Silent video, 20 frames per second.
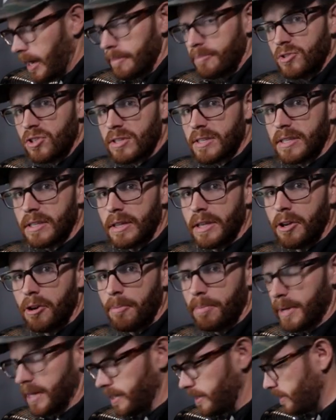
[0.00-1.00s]
up just a little
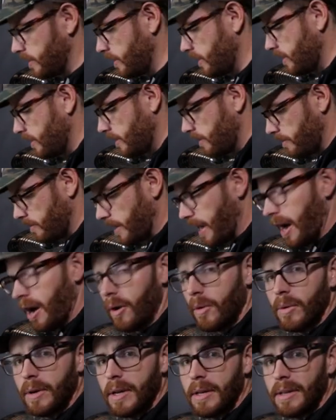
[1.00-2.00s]
bit.
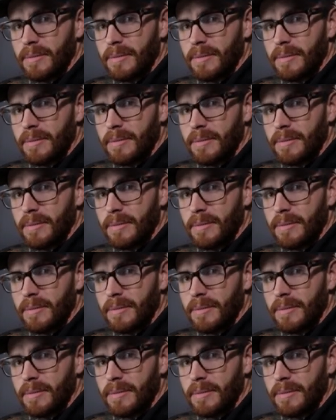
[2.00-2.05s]
Now,